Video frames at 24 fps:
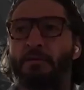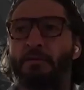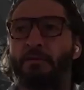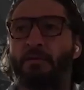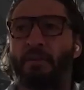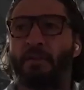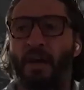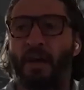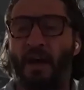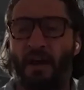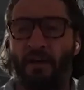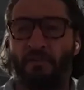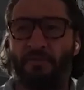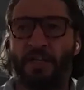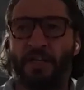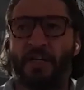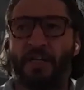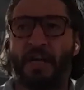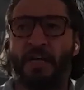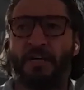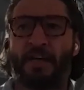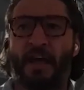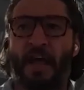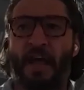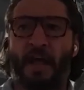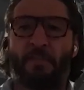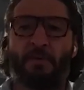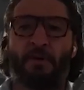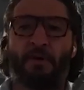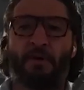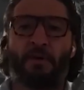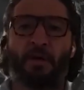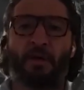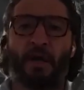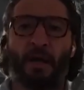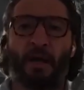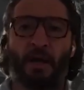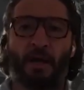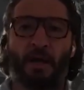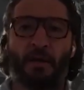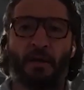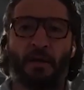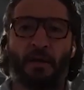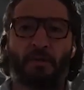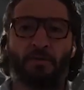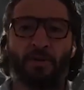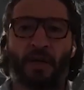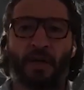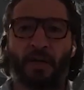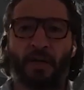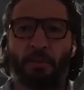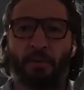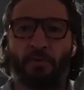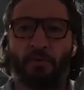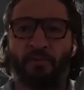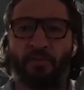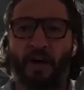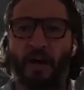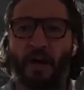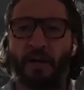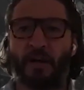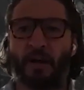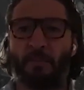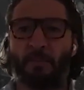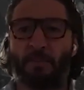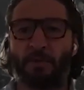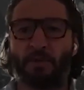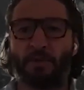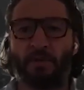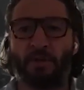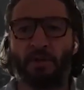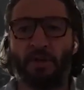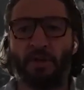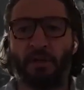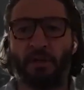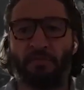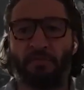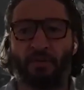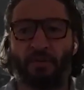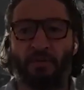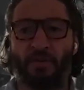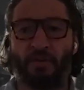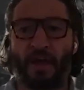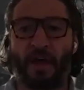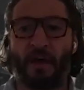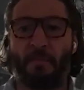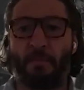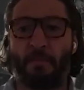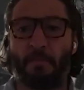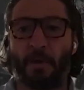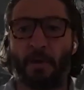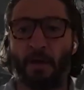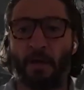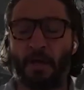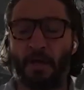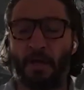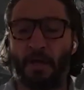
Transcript: the everyday gamer and trying to provide an opportunity for them